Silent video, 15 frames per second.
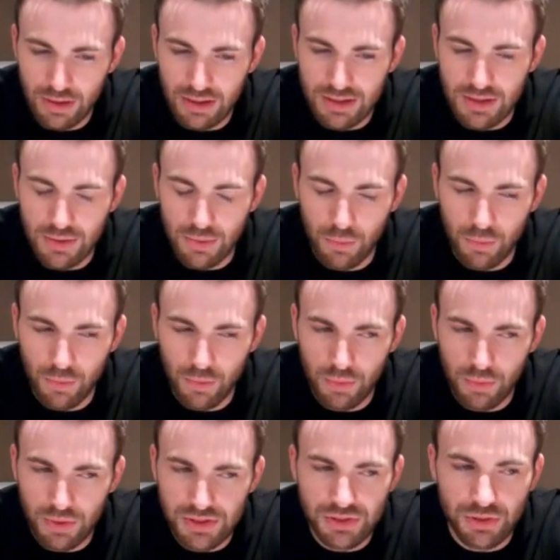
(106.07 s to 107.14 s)
it,
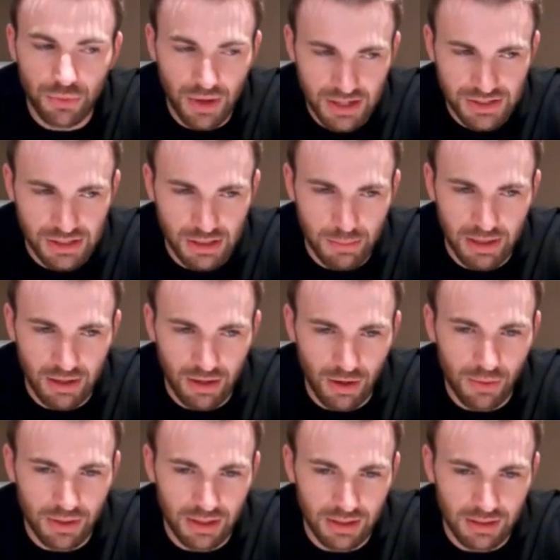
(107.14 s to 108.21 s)
which direction am I
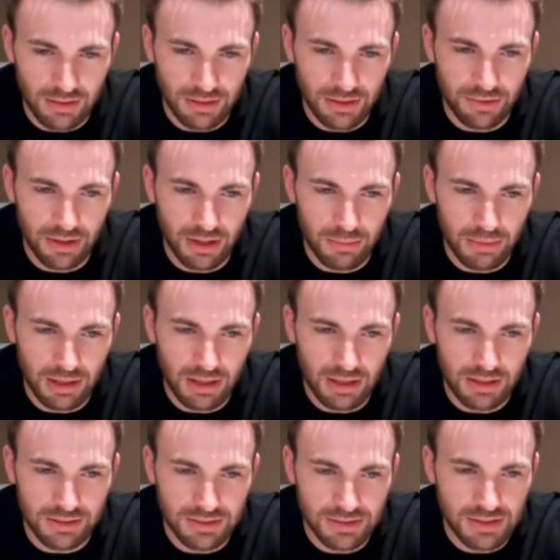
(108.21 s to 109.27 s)
going in? You know what I
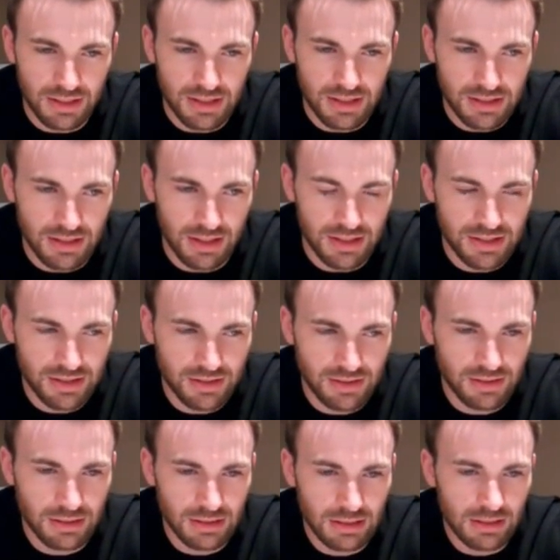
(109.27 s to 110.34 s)
mean? Is is
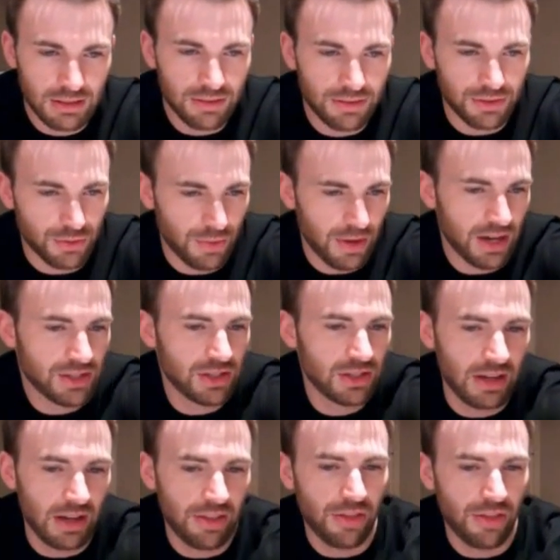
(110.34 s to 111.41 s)
this the direction
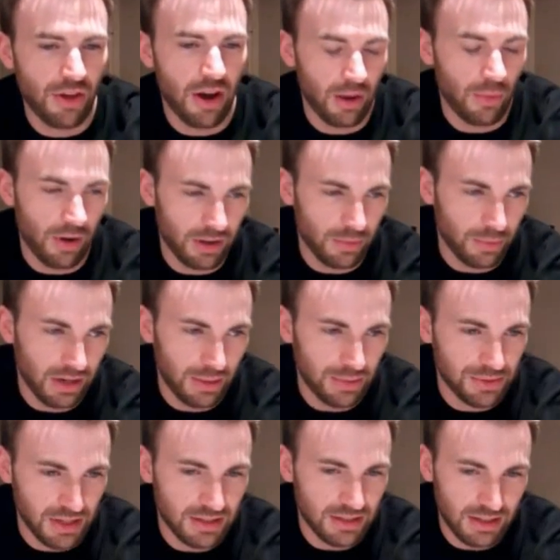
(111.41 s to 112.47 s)
that I thought I wanted when I
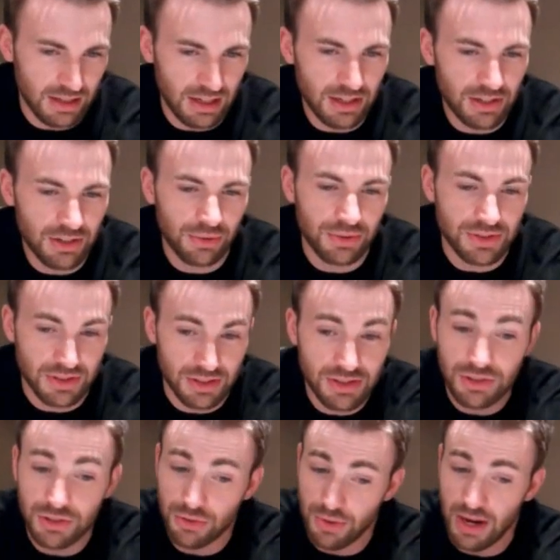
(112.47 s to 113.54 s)
was 18, or is
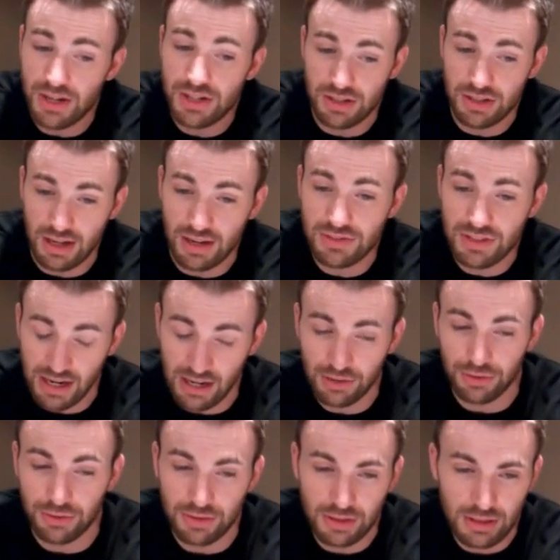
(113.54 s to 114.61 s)
this the direction that I've
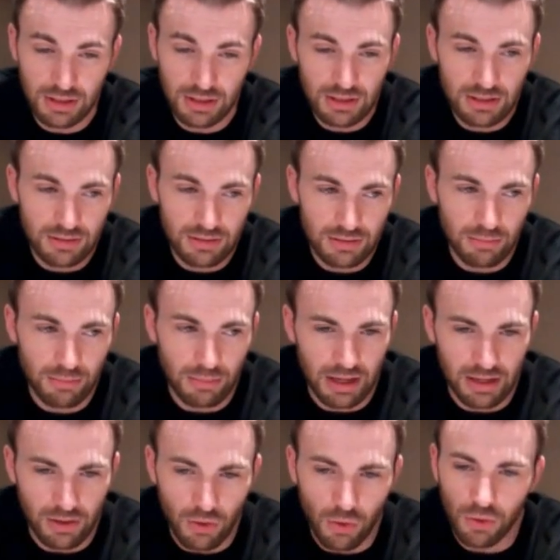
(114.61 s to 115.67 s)
tailored
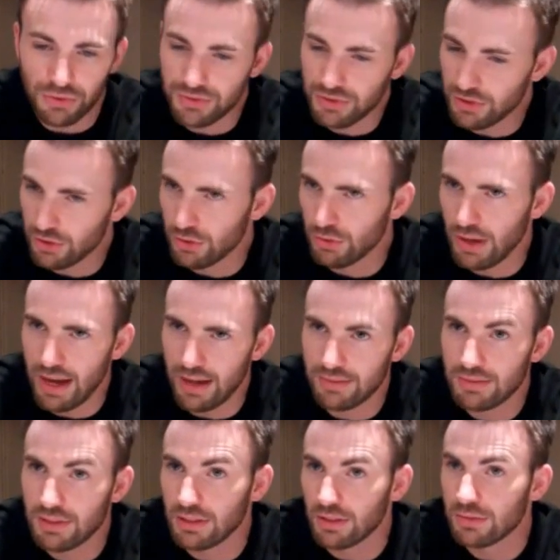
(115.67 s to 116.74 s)
my goals to
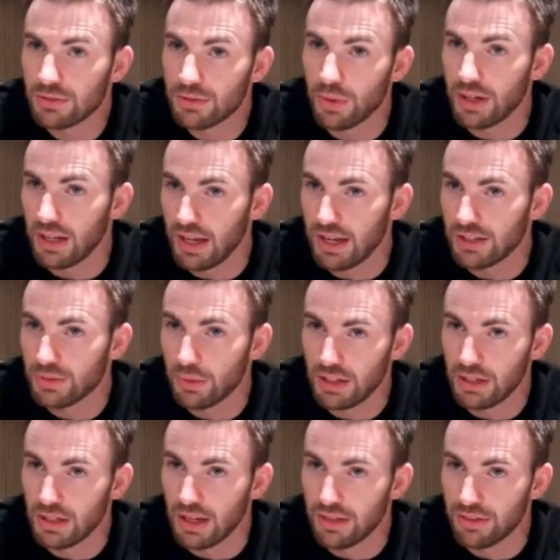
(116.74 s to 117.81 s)
at you know 28,
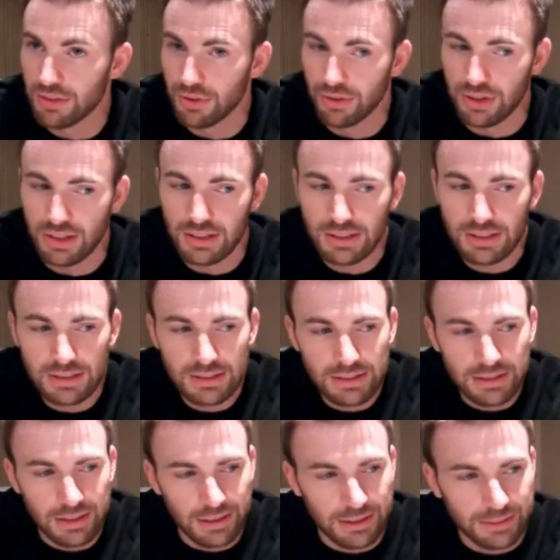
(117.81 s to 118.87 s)
29, 30?
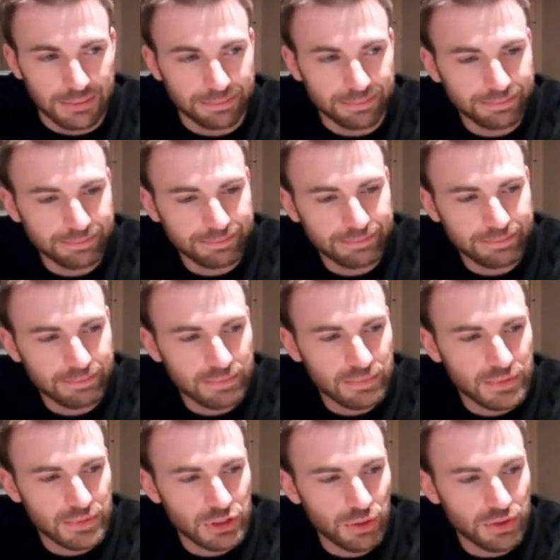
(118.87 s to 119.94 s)
Um,
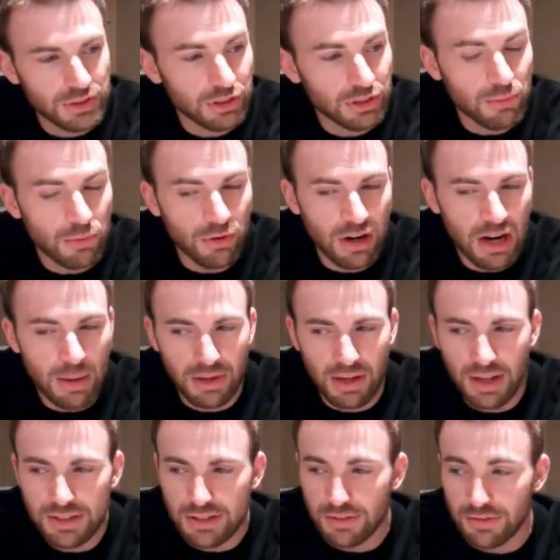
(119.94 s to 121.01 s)
so it's a little more
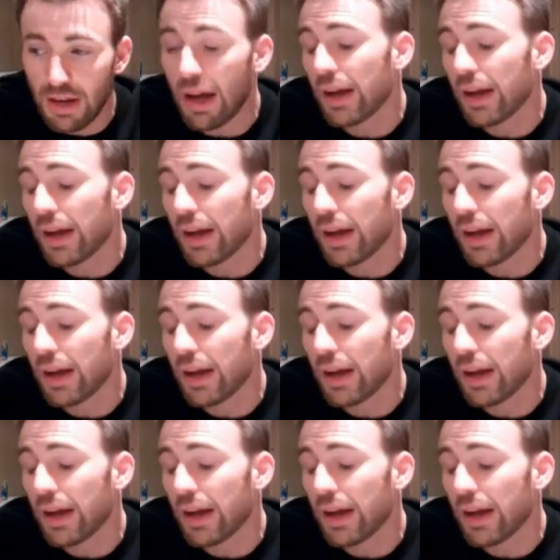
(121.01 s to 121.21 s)
apprehensive. I,